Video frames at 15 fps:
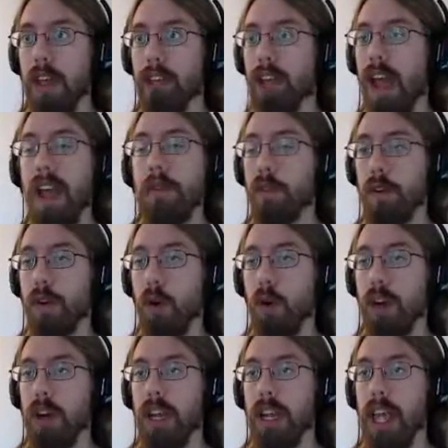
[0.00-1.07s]
this, I haven't
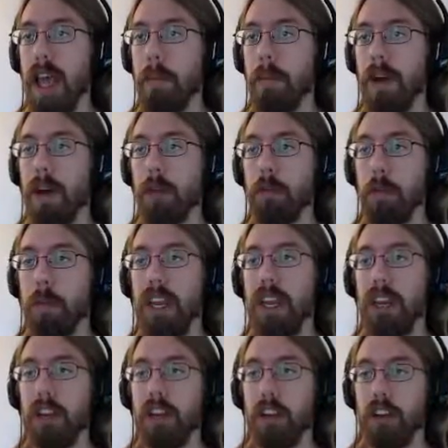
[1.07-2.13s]
recorded it yet, but I was
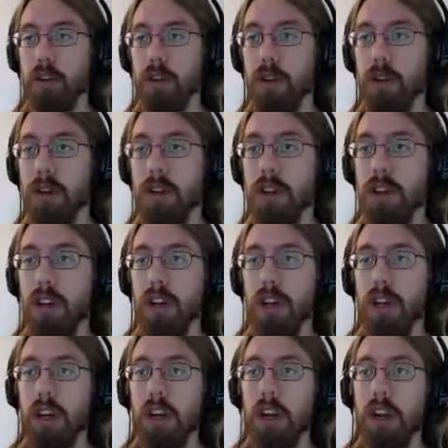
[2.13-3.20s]
planning to do
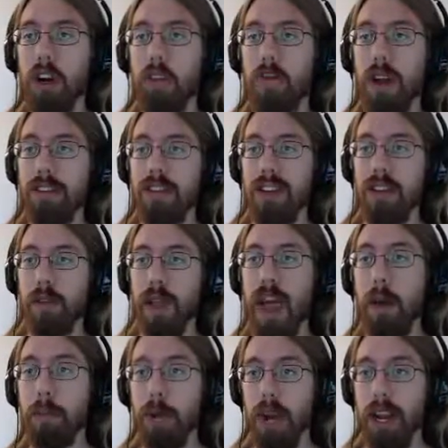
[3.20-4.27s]
Resident Evil
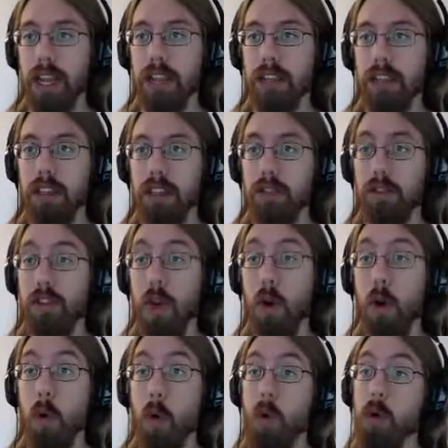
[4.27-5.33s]
Outbreak.
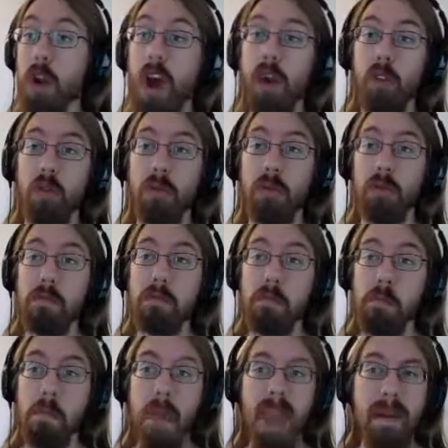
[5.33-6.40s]
So, who knows?
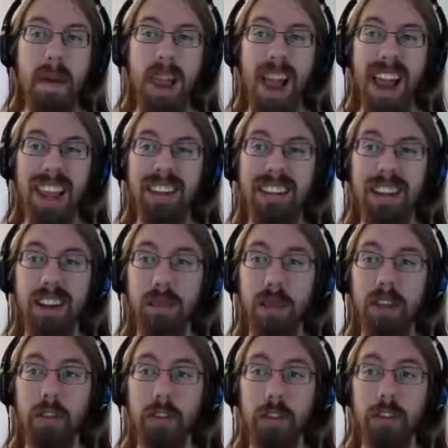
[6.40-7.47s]
Maybe I did a
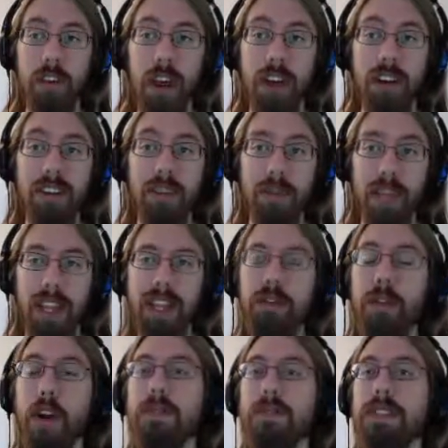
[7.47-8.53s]
Plants vs.
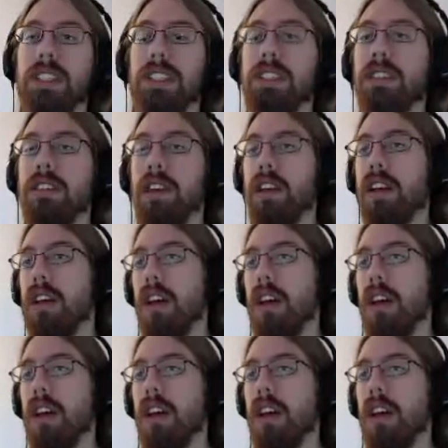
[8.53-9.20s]
It's